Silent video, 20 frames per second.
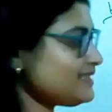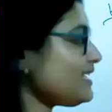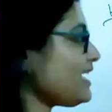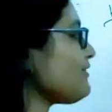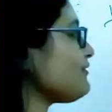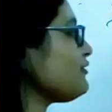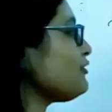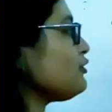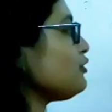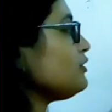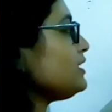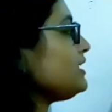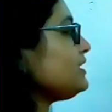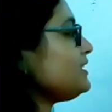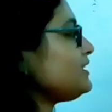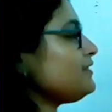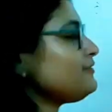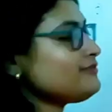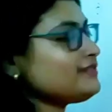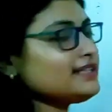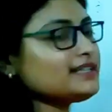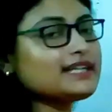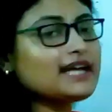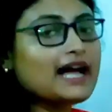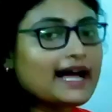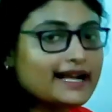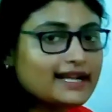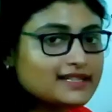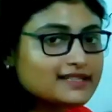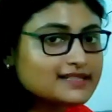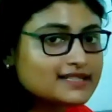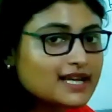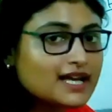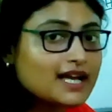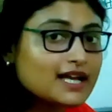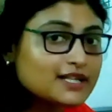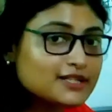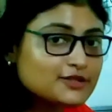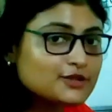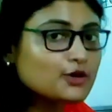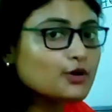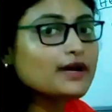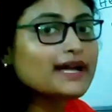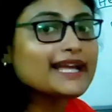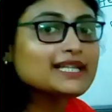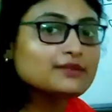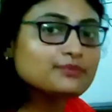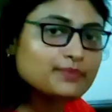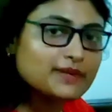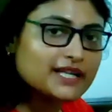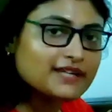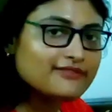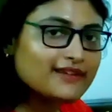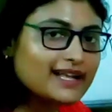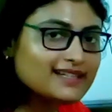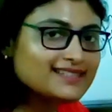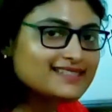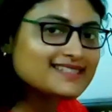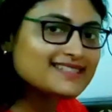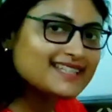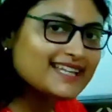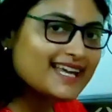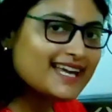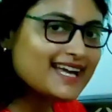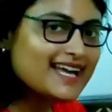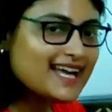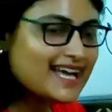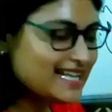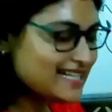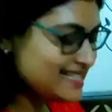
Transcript: They have grown in the different heights, so it prevents the